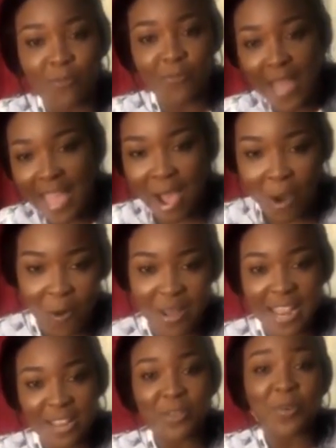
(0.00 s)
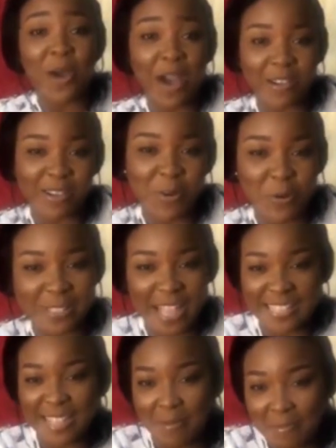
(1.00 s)
it goes,
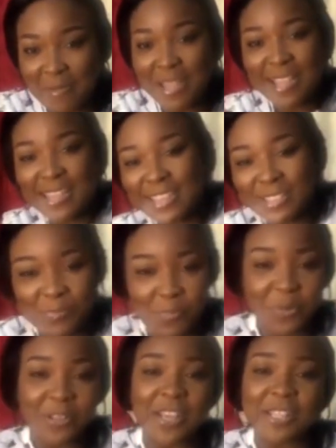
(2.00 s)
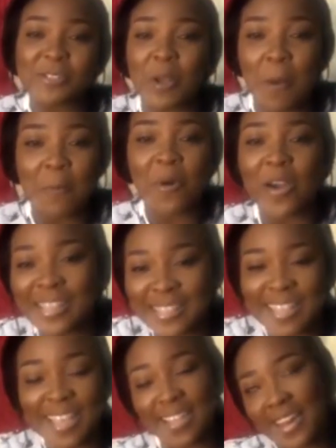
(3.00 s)
boy thing, and then he'll hit you. Yeah. And
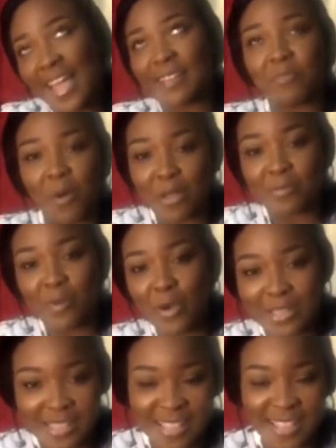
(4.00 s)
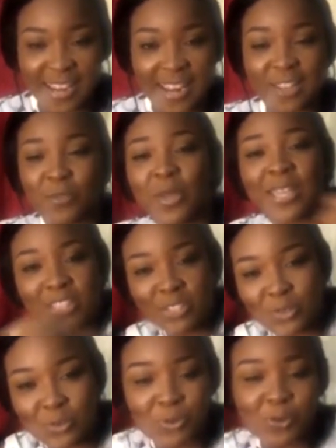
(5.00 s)
I go like, Charlie, you did well.
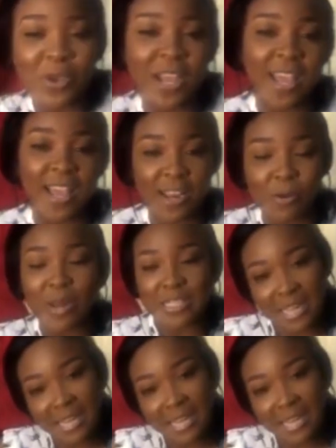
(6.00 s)
And then like, it